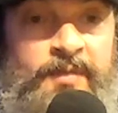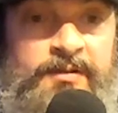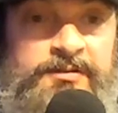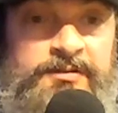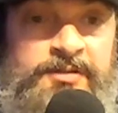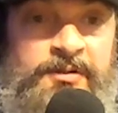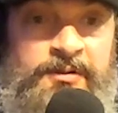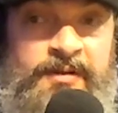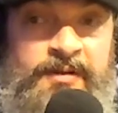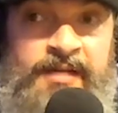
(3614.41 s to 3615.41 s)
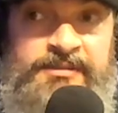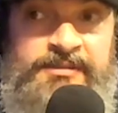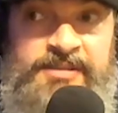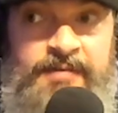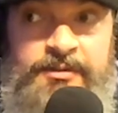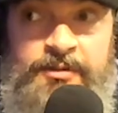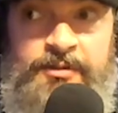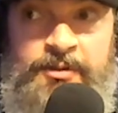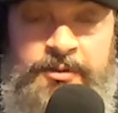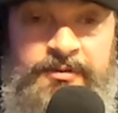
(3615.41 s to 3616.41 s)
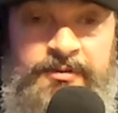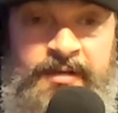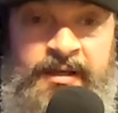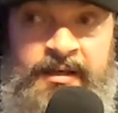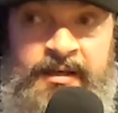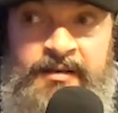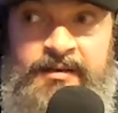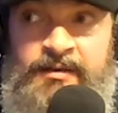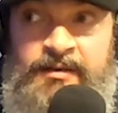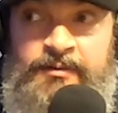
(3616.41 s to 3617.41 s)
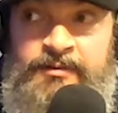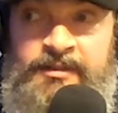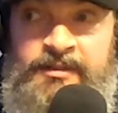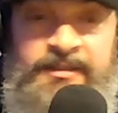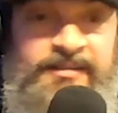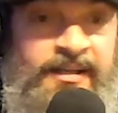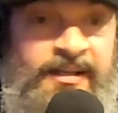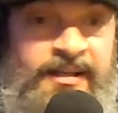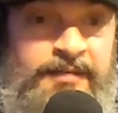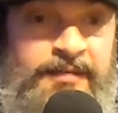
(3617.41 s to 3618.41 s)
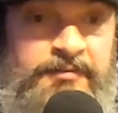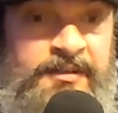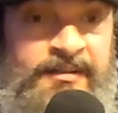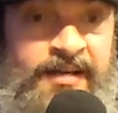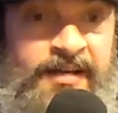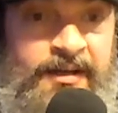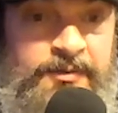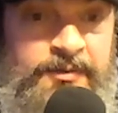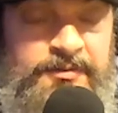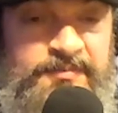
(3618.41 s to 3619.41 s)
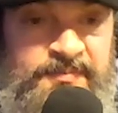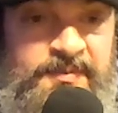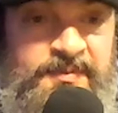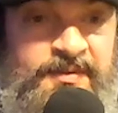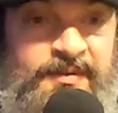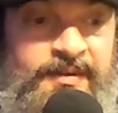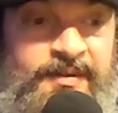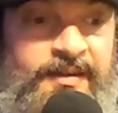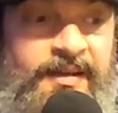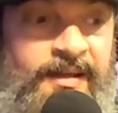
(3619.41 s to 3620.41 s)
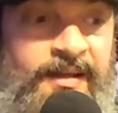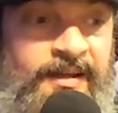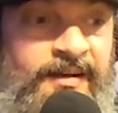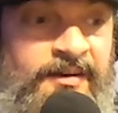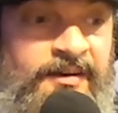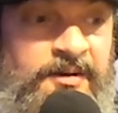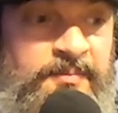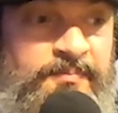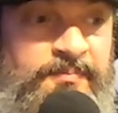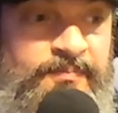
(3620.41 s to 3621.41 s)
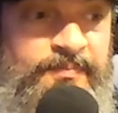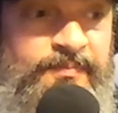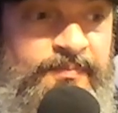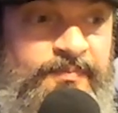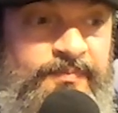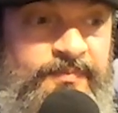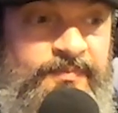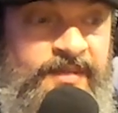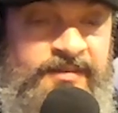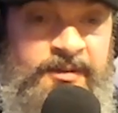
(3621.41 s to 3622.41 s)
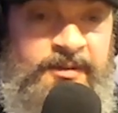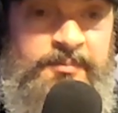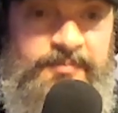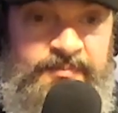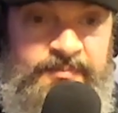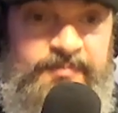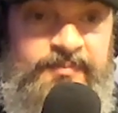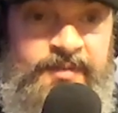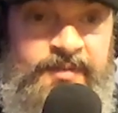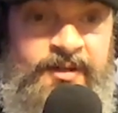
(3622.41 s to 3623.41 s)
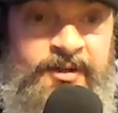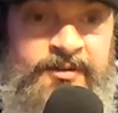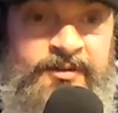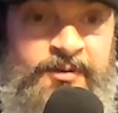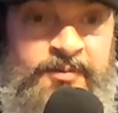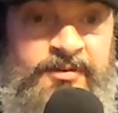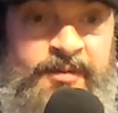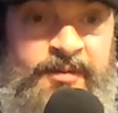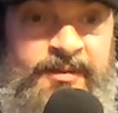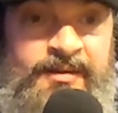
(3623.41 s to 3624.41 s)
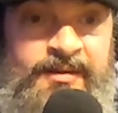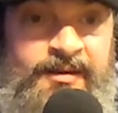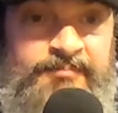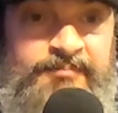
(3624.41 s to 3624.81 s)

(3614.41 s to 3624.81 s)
So I have a seven year old and a really tiny infant in the house. And um, takes up 120% of my time.